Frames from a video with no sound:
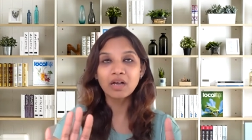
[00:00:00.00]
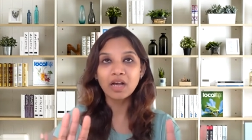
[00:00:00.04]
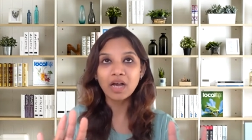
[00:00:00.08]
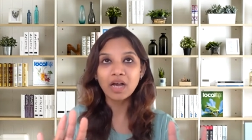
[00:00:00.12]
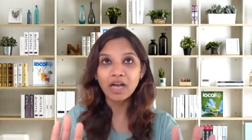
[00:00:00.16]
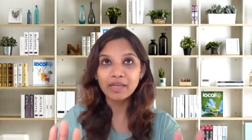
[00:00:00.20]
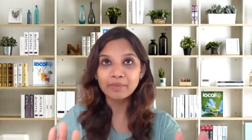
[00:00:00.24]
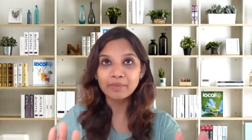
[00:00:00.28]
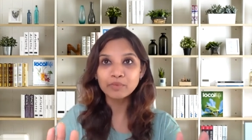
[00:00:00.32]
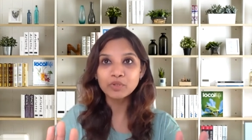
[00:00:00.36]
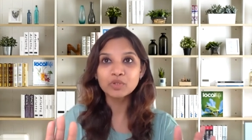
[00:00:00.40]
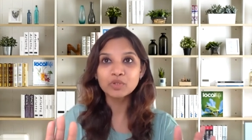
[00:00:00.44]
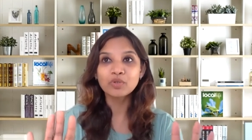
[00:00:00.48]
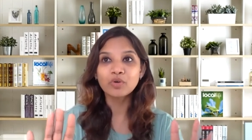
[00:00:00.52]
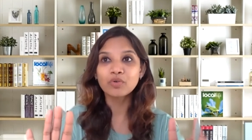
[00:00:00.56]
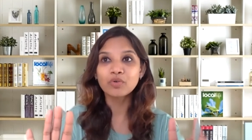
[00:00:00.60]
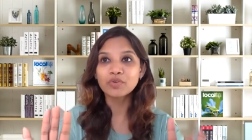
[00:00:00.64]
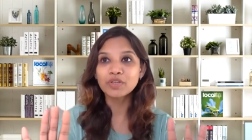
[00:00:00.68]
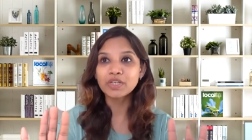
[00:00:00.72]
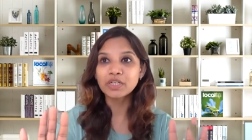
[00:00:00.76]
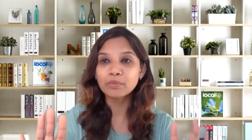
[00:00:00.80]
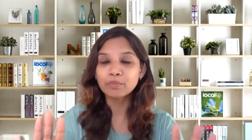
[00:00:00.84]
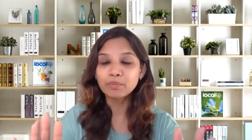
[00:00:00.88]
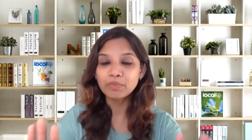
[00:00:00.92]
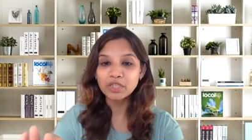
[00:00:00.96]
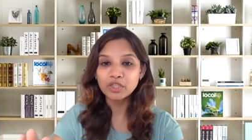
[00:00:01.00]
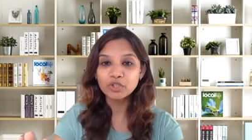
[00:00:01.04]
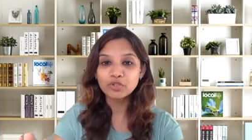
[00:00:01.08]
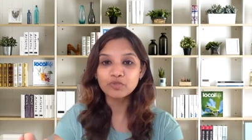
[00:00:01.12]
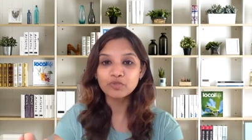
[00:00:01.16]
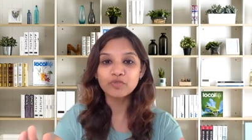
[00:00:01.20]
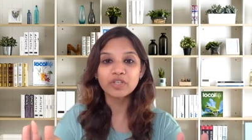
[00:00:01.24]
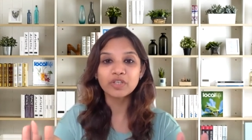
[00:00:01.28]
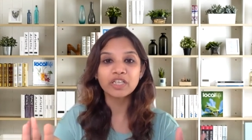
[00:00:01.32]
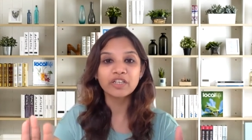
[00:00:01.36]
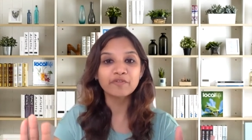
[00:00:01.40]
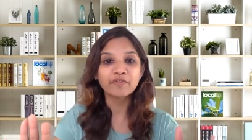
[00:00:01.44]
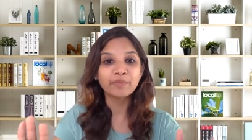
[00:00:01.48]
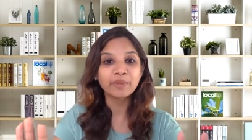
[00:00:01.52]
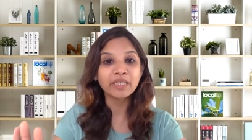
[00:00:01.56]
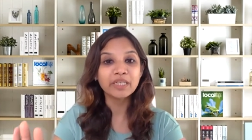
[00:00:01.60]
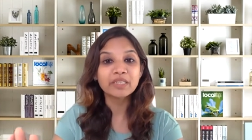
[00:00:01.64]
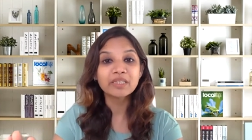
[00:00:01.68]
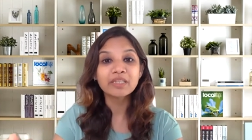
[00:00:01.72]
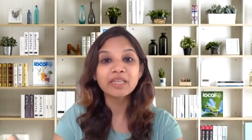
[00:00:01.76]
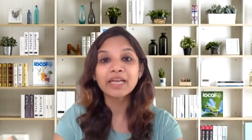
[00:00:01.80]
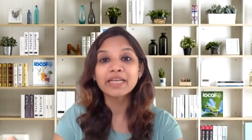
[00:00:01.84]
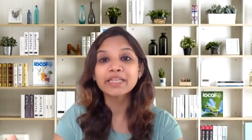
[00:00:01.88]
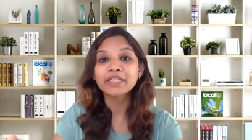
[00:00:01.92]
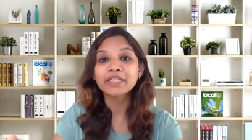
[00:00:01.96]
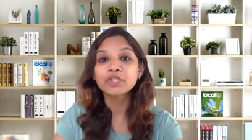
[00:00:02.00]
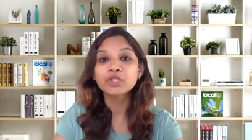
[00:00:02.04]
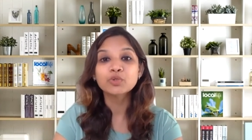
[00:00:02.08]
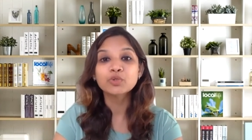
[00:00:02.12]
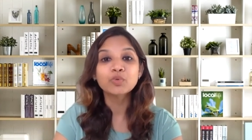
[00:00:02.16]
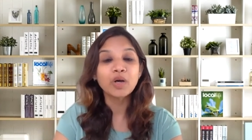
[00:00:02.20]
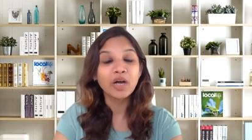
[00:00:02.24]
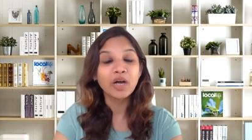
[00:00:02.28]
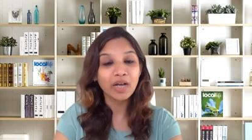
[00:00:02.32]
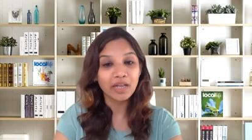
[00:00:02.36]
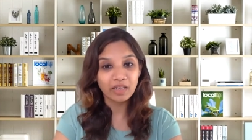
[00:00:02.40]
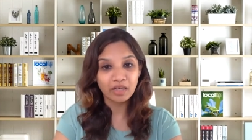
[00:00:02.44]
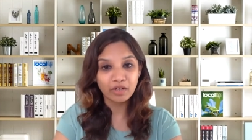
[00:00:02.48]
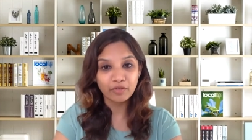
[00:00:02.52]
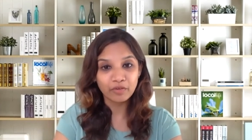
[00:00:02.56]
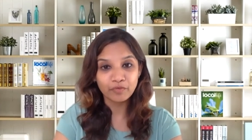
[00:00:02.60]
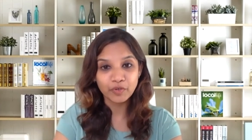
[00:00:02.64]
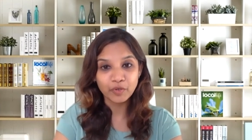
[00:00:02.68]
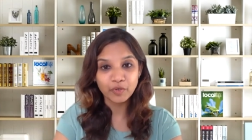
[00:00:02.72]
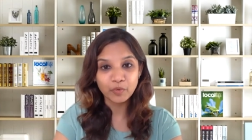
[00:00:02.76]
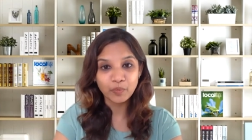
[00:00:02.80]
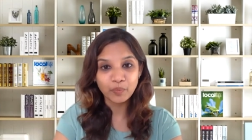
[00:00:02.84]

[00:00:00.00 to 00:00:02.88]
I'm sorry, please forgive me, thank you, I love you.